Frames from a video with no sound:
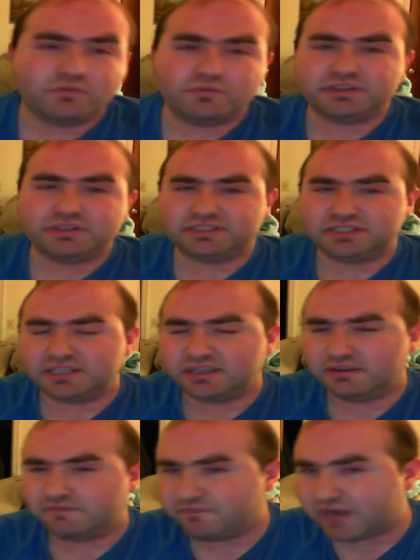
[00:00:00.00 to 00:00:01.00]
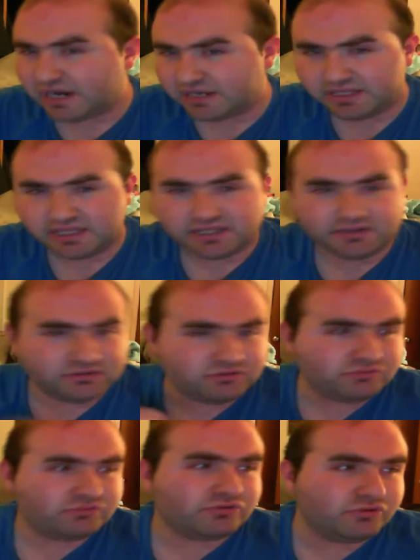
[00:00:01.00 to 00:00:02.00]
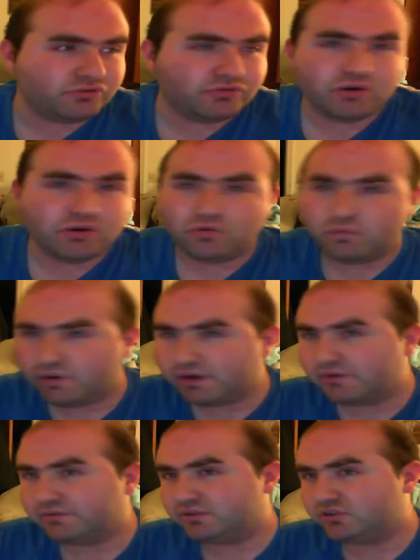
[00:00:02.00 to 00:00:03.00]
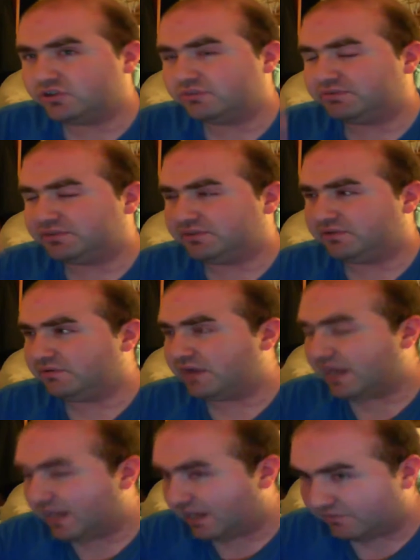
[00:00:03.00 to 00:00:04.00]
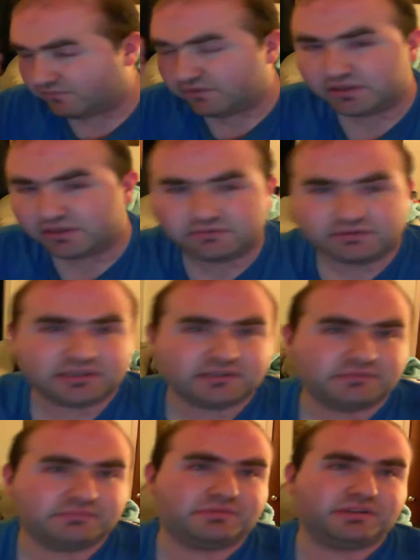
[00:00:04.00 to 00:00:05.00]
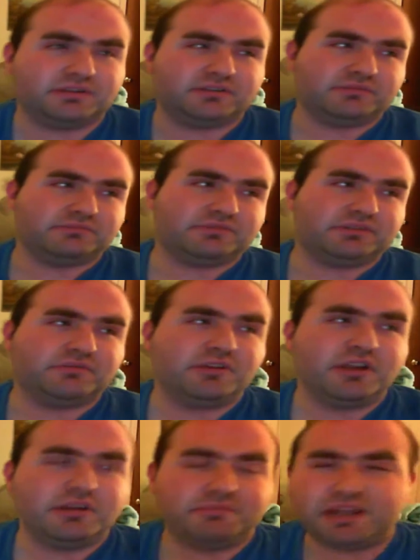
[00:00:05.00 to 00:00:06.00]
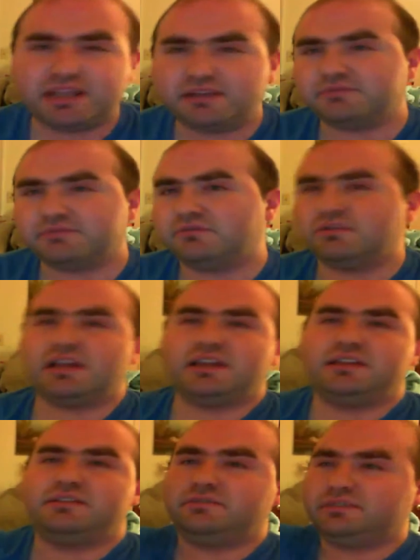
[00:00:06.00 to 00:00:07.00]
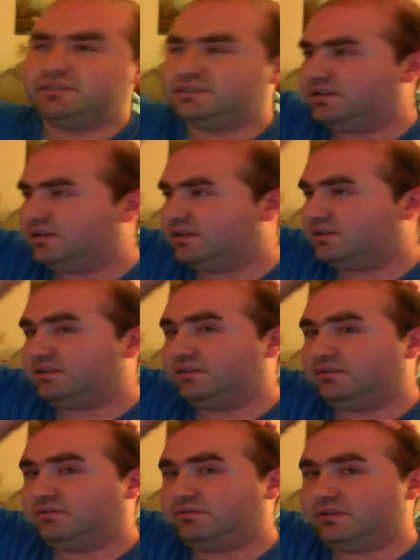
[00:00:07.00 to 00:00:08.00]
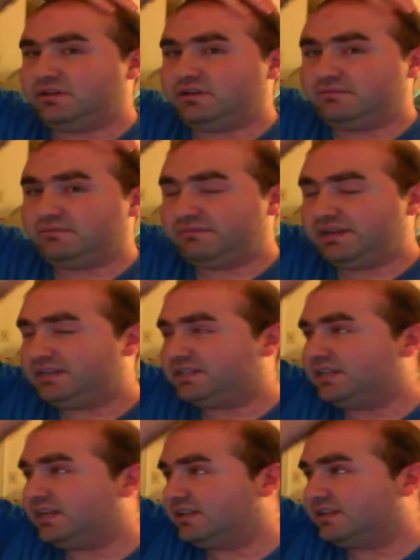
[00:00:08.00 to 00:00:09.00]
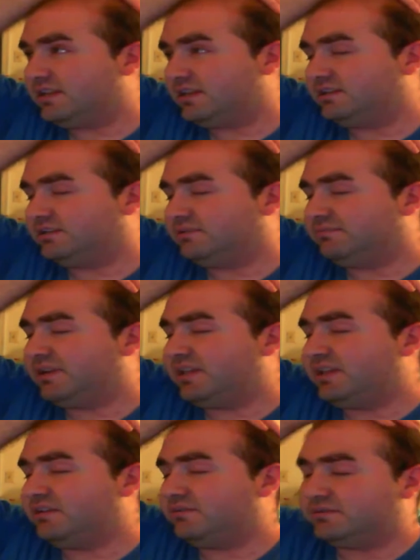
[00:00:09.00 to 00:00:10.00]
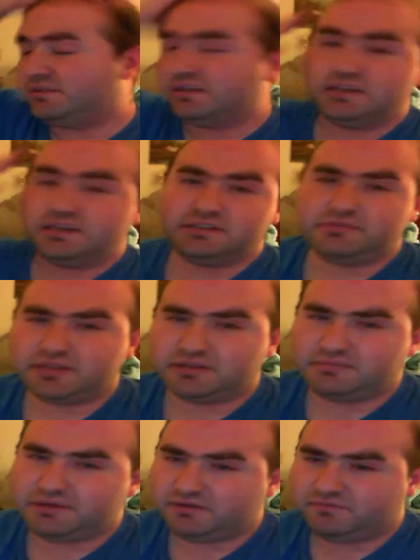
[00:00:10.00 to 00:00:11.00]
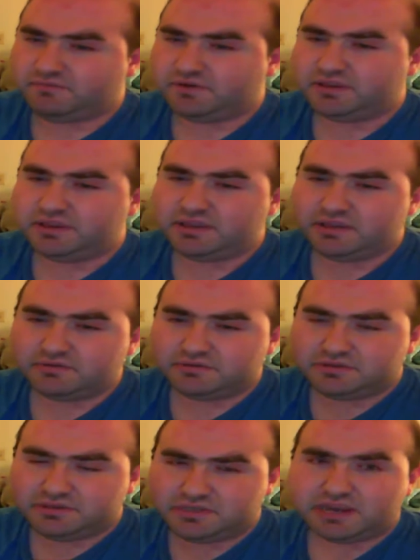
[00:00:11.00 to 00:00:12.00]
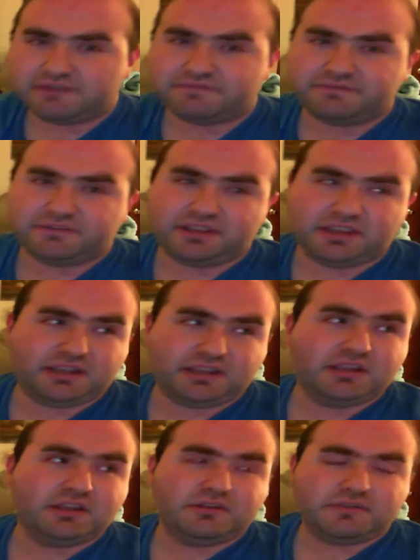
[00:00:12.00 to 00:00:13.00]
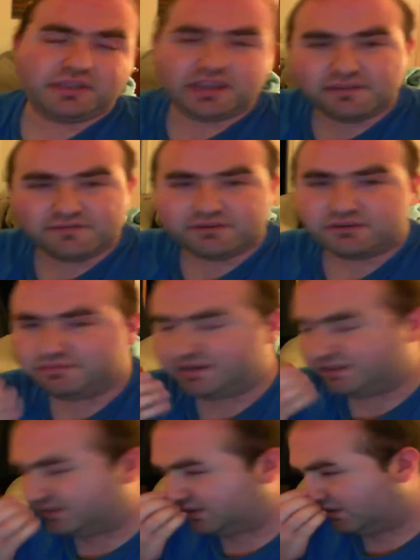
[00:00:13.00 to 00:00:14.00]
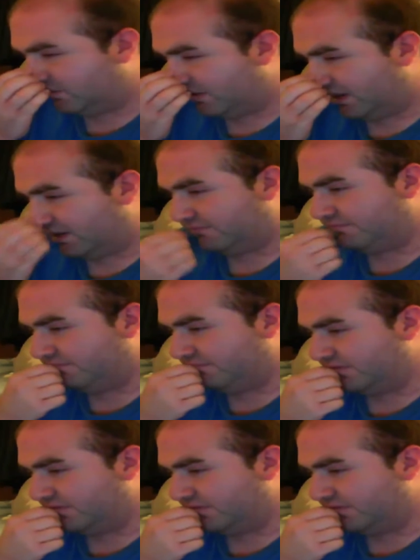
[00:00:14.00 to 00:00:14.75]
we see finally Izuku wearing the jumpsuit. And I really do like the jumpsuit, but I am so glad he uses the little antenna things, the bunny ears. So I'm like, come on, really? You're definitely, even All Might's like, wow,